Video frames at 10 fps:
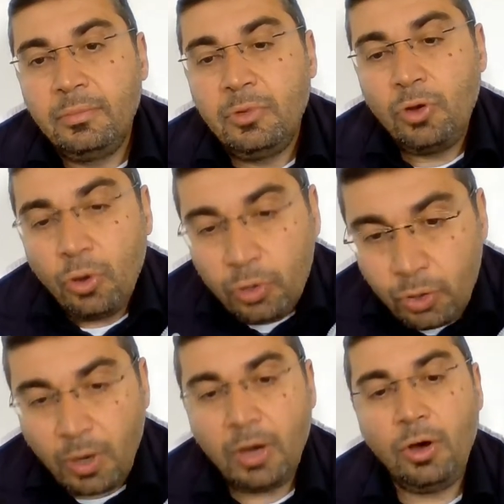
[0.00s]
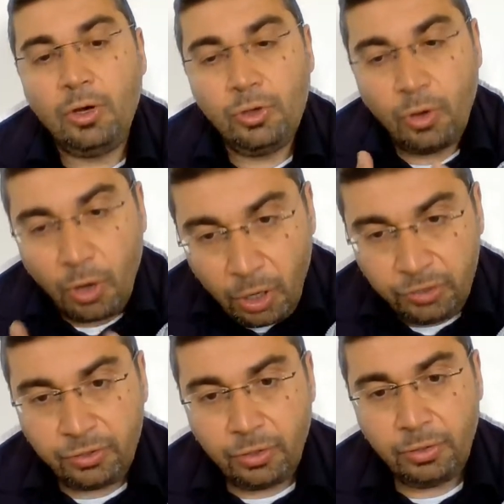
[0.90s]
No, you
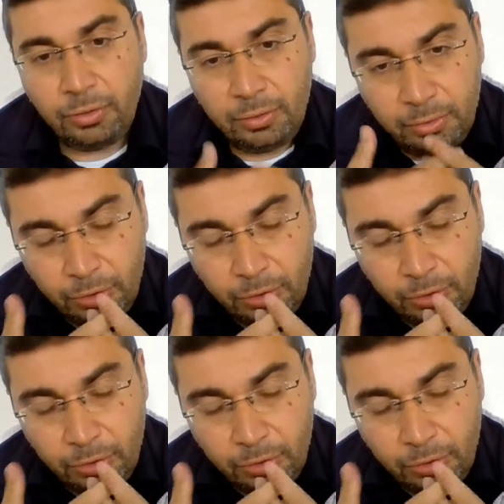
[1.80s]
also,